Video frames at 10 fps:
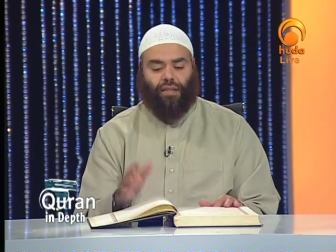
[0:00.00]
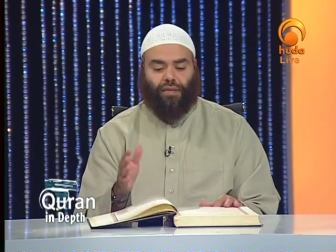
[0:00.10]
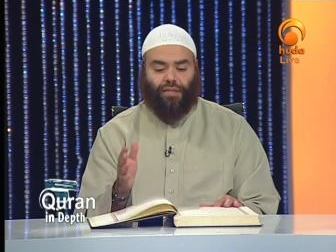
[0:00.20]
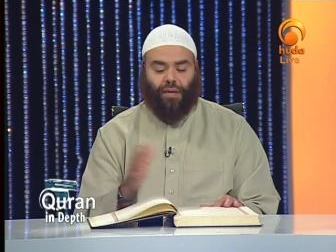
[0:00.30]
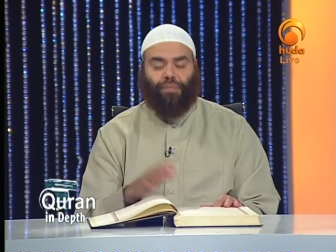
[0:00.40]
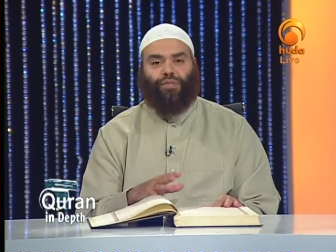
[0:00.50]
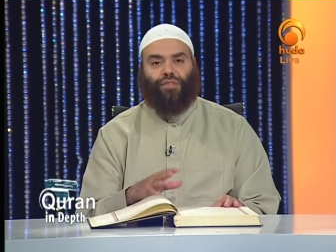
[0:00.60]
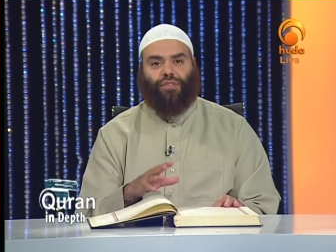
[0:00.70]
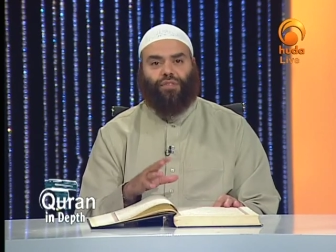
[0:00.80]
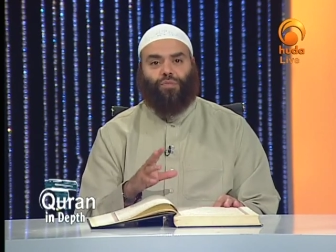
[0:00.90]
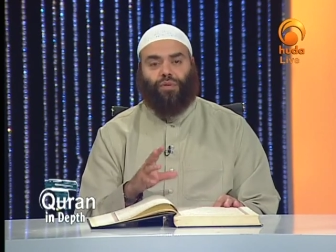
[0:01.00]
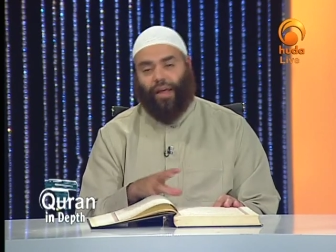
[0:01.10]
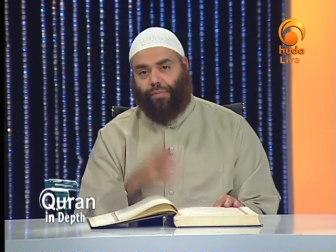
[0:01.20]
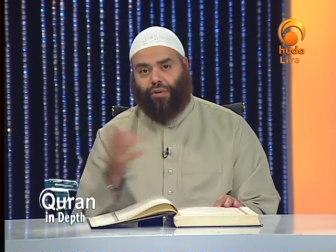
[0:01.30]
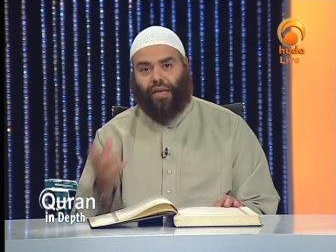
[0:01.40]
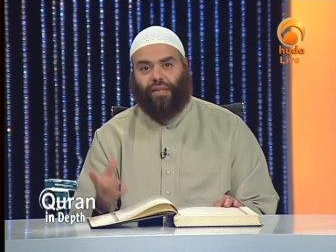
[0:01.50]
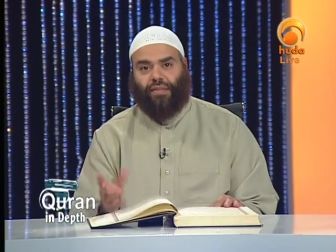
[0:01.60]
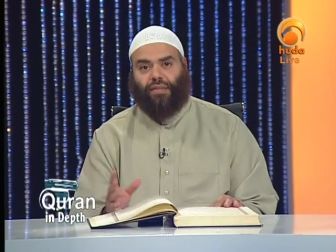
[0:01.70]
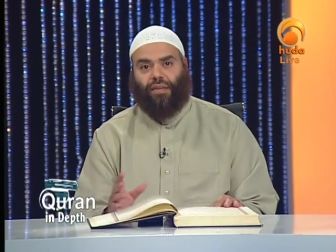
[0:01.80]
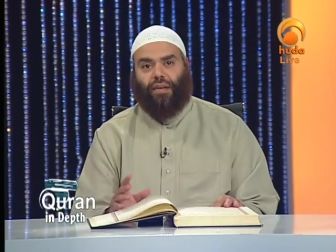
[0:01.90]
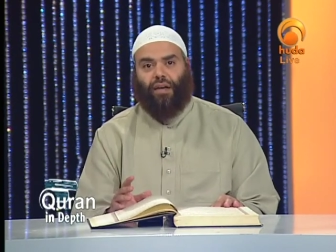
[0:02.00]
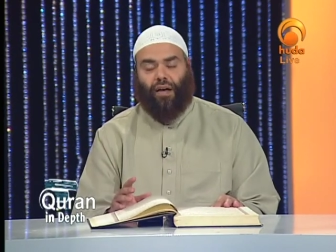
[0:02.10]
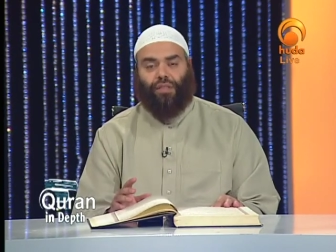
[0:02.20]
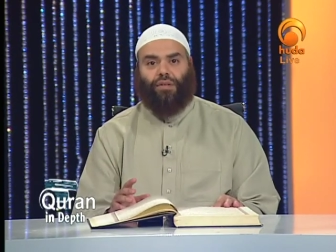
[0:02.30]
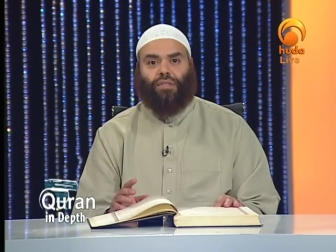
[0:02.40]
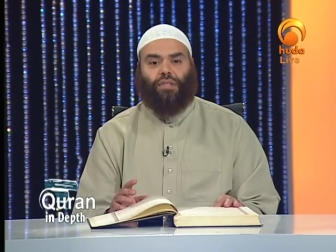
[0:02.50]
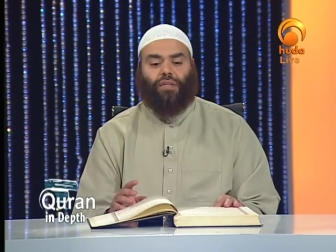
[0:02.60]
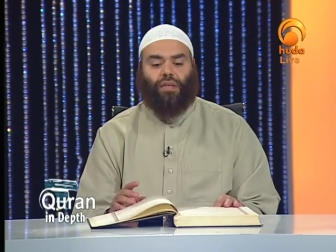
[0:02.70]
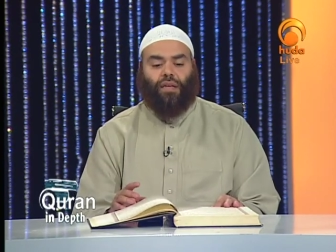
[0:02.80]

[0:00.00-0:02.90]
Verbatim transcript: that some verses would abrogate others,